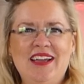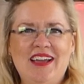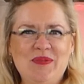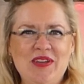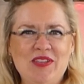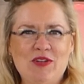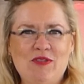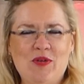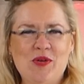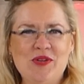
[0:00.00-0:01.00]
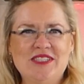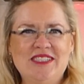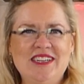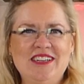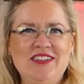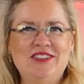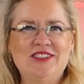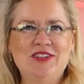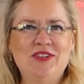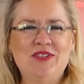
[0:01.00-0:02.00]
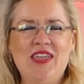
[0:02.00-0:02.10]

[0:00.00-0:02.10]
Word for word: And we look forward to seeing you soon.